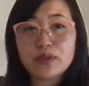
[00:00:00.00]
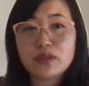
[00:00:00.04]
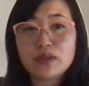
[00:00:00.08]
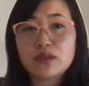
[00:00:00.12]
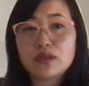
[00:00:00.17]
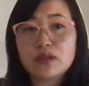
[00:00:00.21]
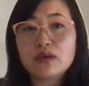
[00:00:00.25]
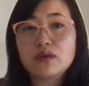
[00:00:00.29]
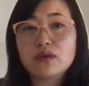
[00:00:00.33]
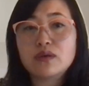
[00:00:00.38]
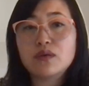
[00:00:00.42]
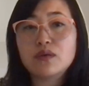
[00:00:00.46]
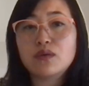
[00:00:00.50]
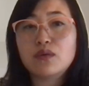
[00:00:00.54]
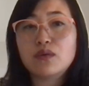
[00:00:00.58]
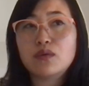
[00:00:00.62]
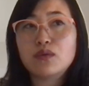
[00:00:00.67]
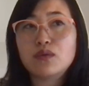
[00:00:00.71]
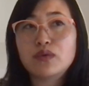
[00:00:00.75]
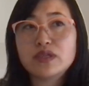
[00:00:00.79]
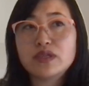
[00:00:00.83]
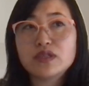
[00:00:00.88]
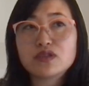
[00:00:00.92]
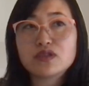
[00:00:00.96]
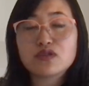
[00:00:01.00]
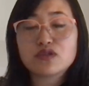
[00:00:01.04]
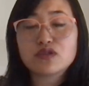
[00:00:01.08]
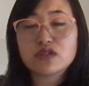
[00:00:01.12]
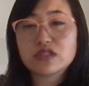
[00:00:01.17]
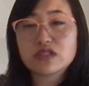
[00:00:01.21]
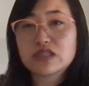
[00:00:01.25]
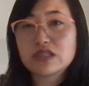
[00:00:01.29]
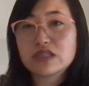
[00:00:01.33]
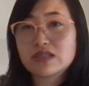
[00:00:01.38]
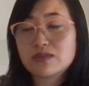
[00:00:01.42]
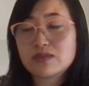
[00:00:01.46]
but the research
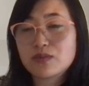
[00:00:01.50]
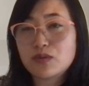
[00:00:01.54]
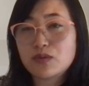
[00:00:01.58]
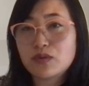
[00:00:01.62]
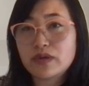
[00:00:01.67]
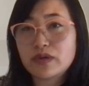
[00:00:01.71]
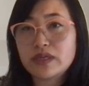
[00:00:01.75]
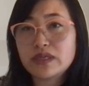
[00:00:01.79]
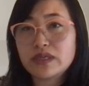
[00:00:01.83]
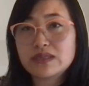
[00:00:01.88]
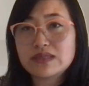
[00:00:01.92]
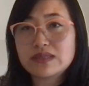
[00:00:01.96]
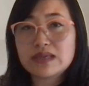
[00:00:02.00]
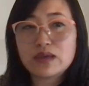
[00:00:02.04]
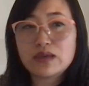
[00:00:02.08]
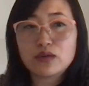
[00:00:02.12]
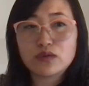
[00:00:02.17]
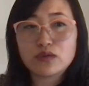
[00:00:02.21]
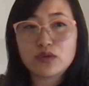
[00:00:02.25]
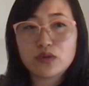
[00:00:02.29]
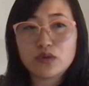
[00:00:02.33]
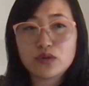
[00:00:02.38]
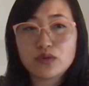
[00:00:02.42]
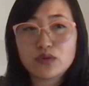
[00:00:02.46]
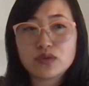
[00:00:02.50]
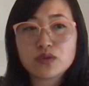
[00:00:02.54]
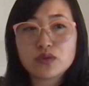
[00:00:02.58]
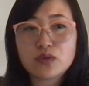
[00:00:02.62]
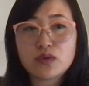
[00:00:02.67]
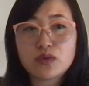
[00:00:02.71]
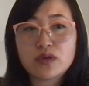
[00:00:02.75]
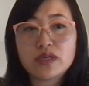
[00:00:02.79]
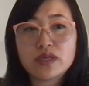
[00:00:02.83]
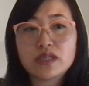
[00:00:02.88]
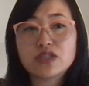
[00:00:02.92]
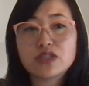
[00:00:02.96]
is exploring single dose
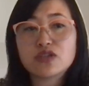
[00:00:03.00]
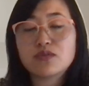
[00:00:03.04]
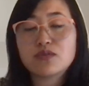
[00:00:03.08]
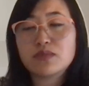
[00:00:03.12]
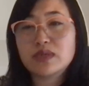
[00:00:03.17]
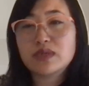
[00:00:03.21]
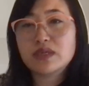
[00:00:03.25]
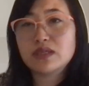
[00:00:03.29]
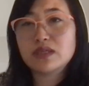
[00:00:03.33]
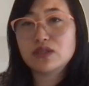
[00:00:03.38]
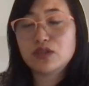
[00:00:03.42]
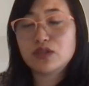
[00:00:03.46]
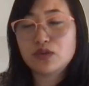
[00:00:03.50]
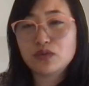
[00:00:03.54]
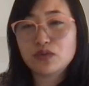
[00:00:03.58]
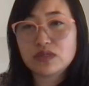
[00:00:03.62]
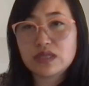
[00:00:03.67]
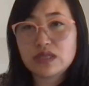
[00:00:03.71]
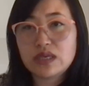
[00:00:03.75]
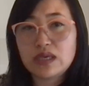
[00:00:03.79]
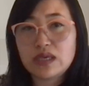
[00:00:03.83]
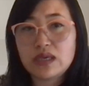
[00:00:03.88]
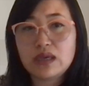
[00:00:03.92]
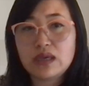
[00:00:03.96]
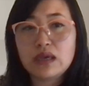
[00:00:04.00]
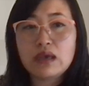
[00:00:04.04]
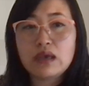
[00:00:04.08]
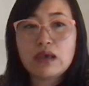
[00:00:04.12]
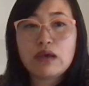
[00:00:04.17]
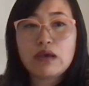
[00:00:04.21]
or intermittent dosing